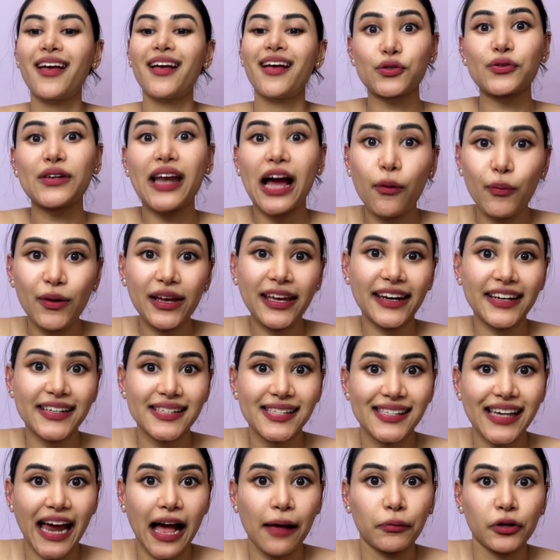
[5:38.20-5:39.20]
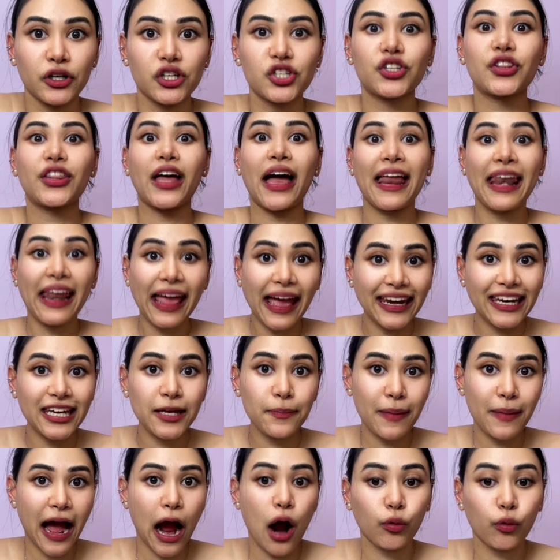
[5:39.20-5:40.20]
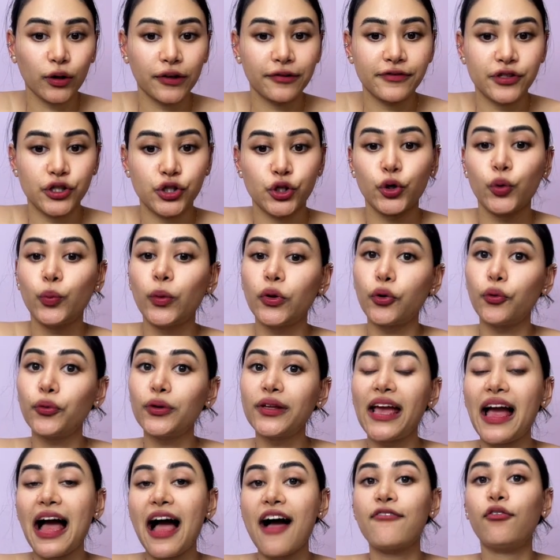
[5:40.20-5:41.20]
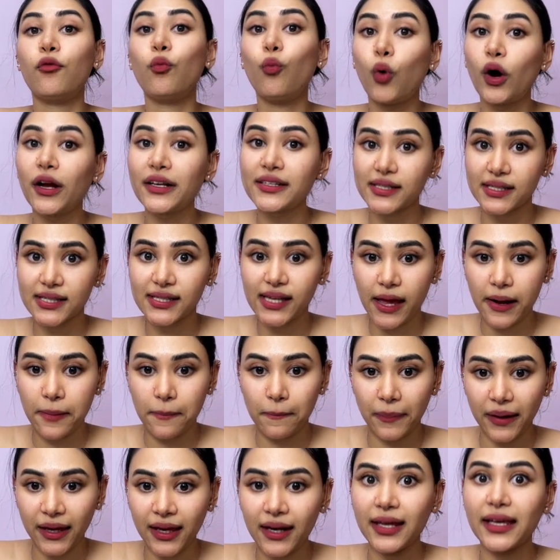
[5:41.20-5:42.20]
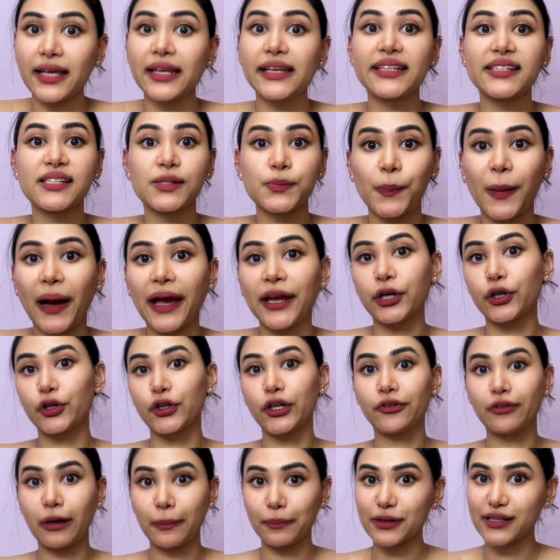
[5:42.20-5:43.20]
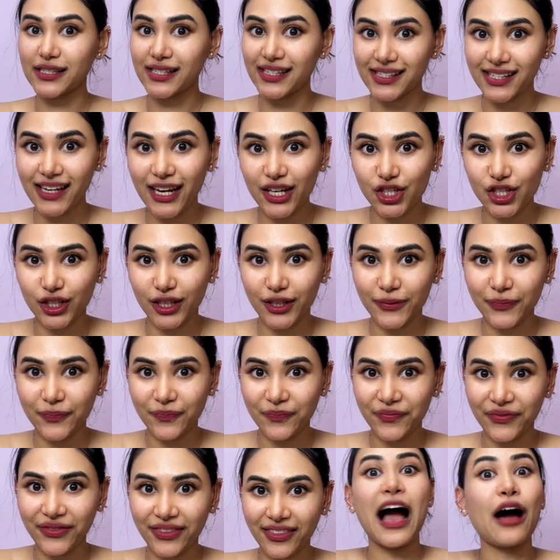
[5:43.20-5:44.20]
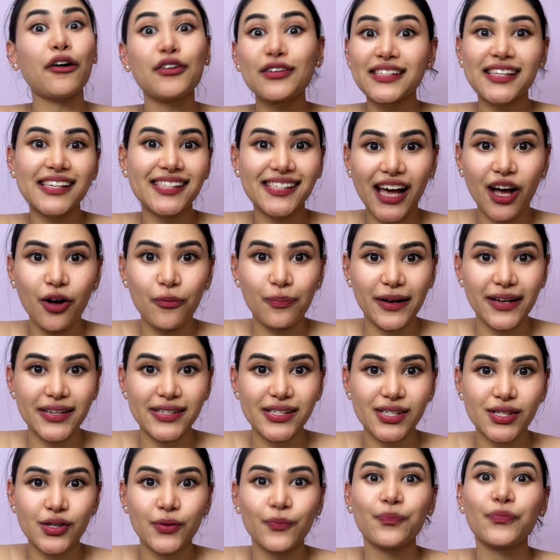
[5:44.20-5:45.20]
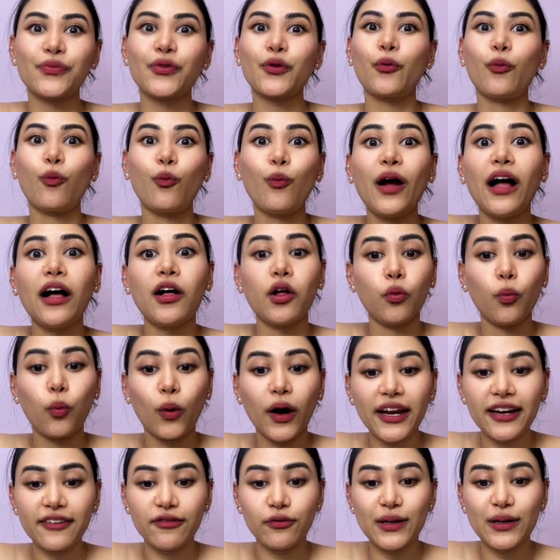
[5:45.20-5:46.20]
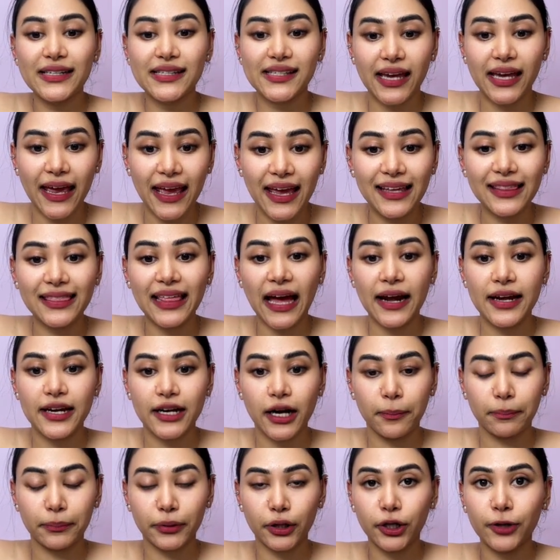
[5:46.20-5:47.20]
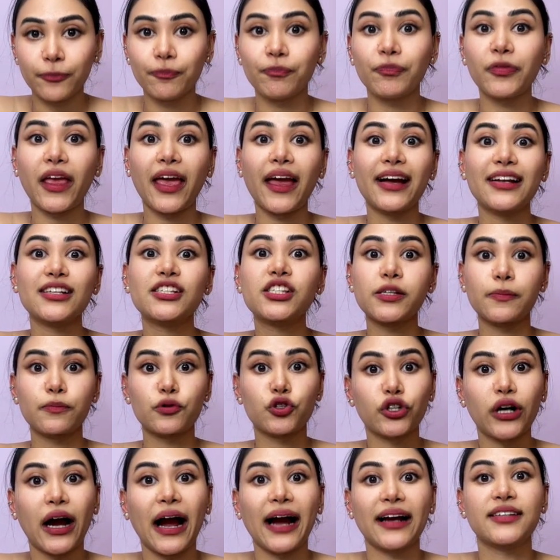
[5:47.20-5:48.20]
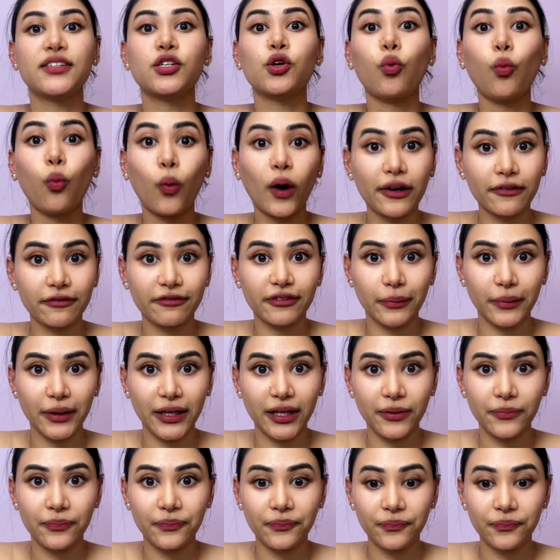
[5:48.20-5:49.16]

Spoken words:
So now we can establish that any power of 2 will only have one set bit in its binary representation. How does this help us? Well, what if we take that number and subtract 1 from it?